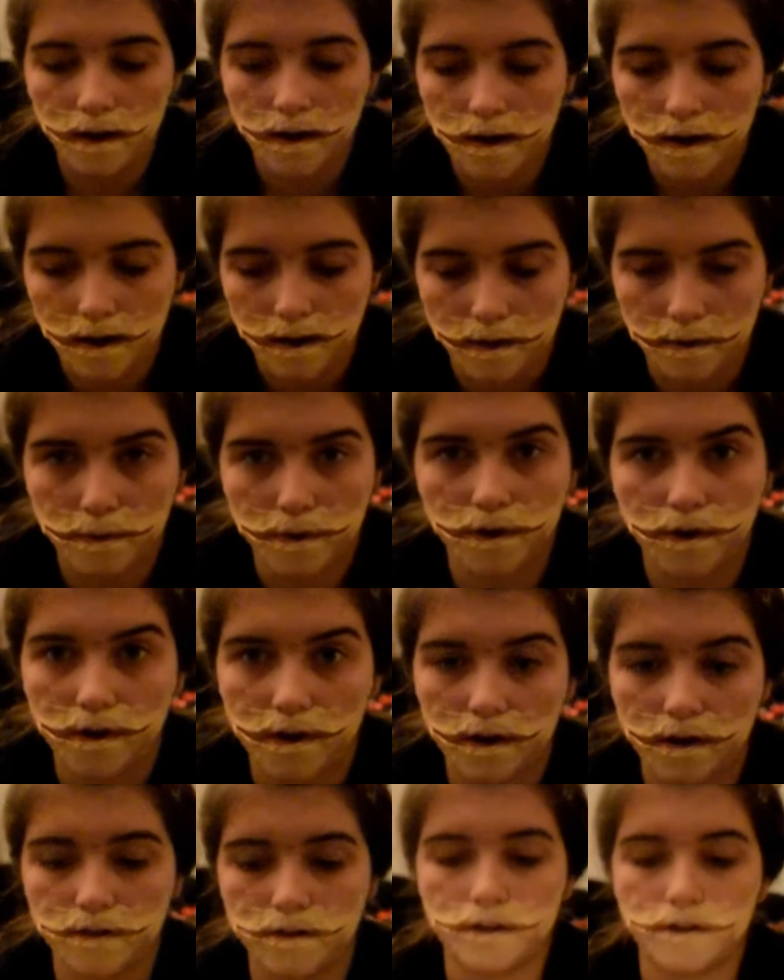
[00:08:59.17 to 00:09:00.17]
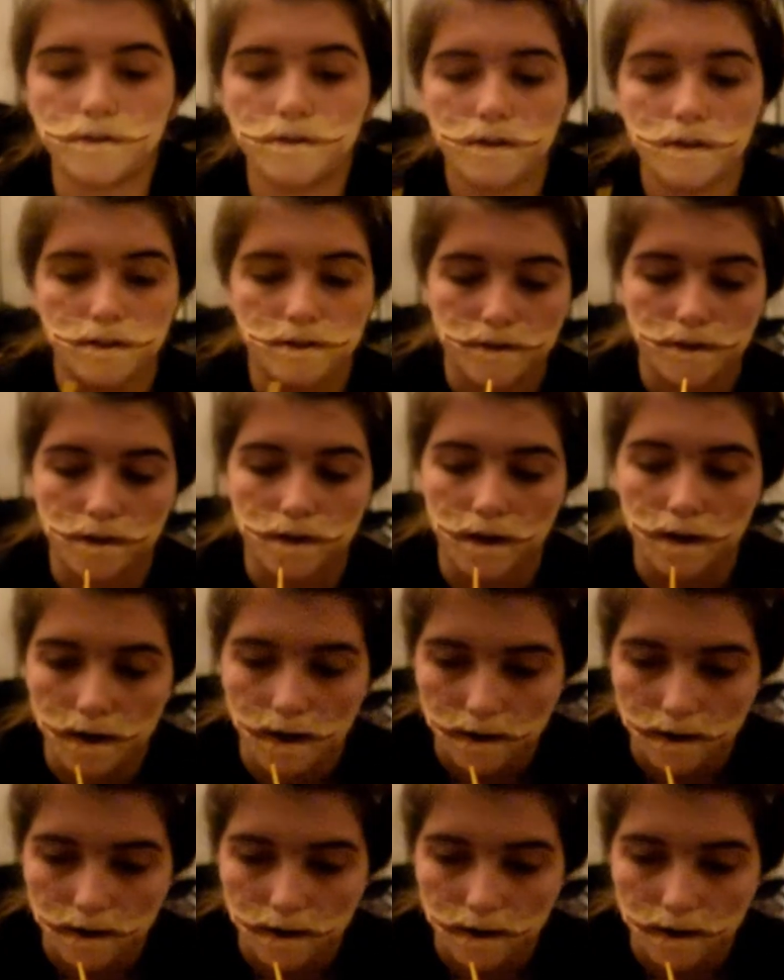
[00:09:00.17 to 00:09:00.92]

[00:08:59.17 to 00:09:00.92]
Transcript: And then what you're going to do is you're going to